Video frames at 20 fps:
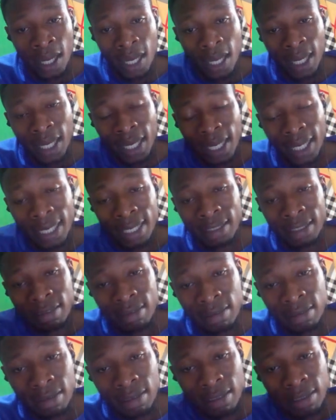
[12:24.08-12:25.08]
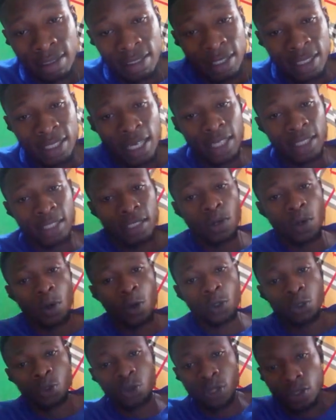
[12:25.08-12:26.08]
it just goes
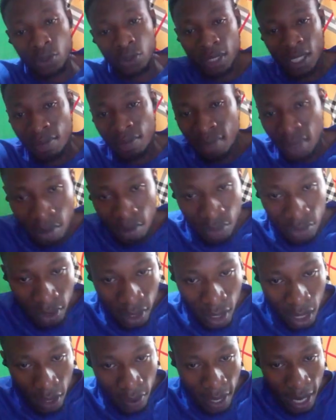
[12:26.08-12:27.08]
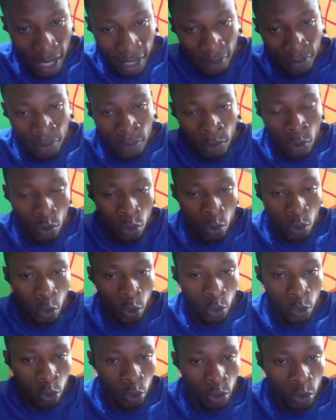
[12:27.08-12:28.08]
straight to the memory, right? So
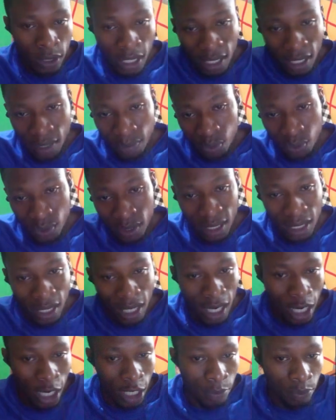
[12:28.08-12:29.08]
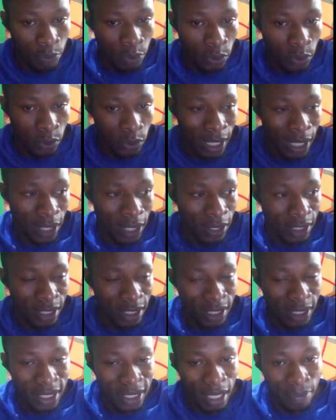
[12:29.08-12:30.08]
through the input and the output, now the system
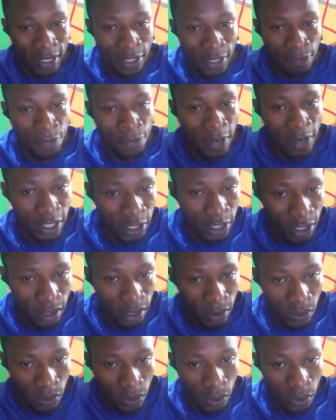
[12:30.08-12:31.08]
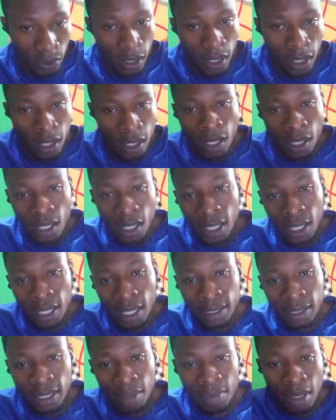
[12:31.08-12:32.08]
is fetched to the
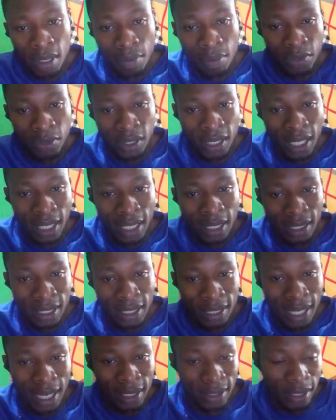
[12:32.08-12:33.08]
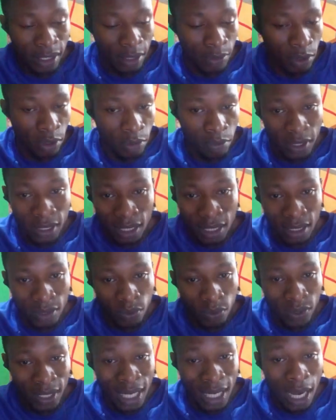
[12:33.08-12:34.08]
memory and it does the processing
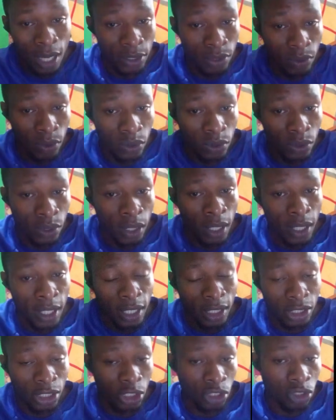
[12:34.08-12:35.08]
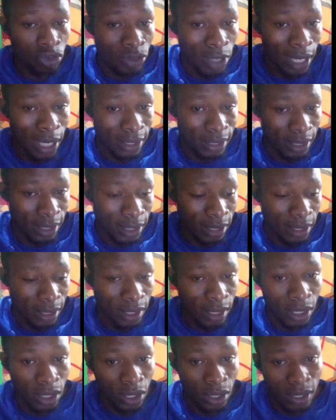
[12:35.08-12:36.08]
without what distracting
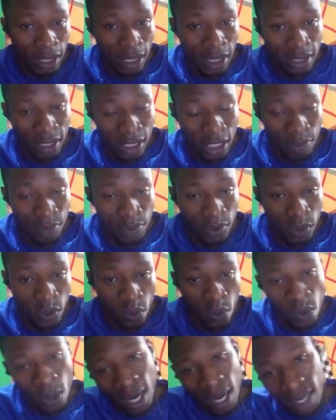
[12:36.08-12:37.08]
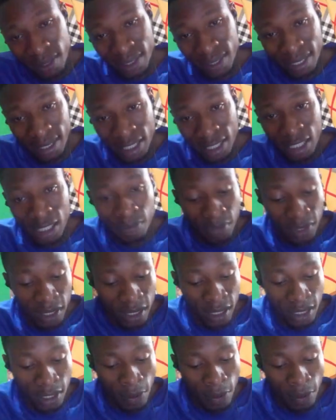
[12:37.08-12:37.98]
the CPU whilst it is busy.